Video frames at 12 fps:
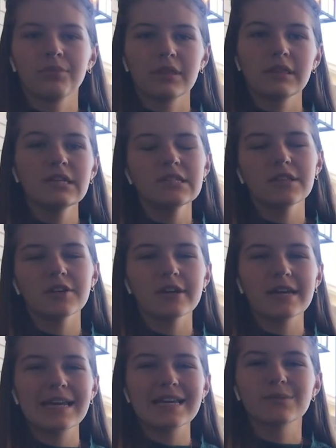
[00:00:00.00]
This
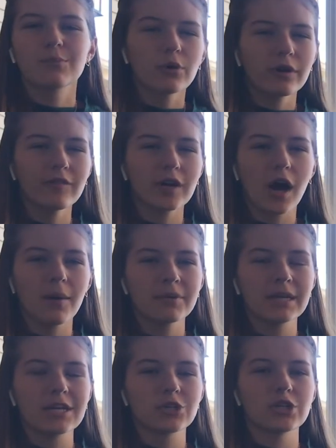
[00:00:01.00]
theory is more of a
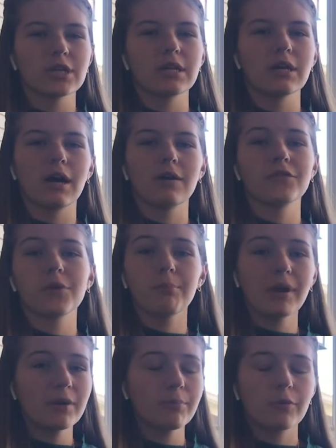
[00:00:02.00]
combination of the
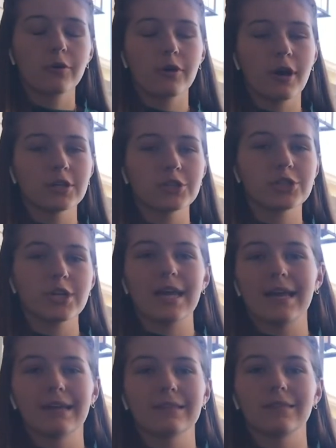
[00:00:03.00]
Big Crunch
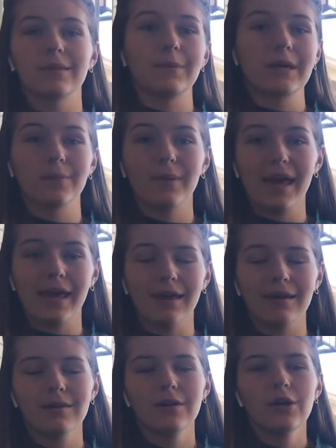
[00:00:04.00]
and the Big
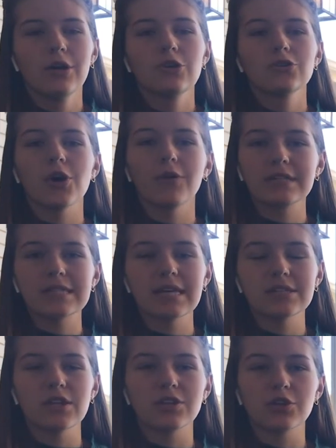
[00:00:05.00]
Bang. So it
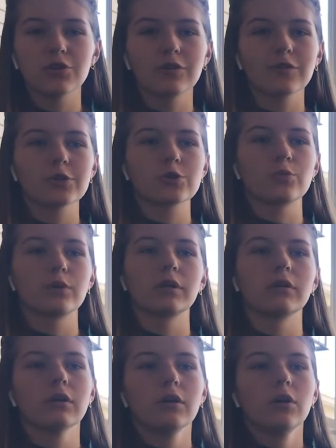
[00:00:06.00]
says that the universe
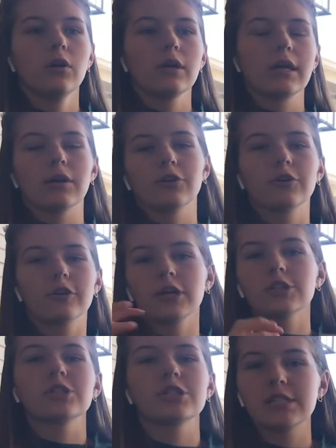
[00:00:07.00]
will get
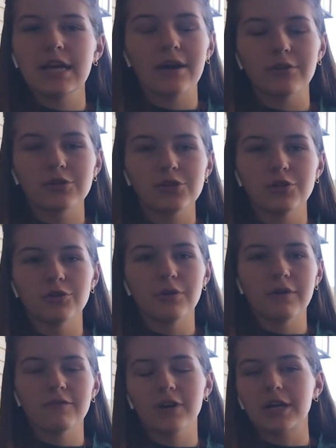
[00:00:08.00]
crunched down to
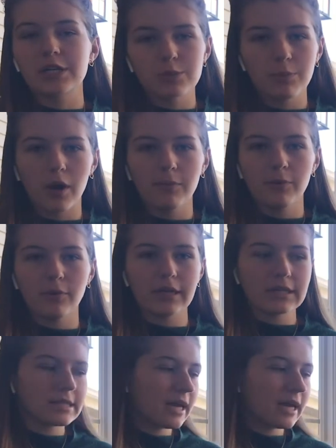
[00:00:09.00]
a very small point,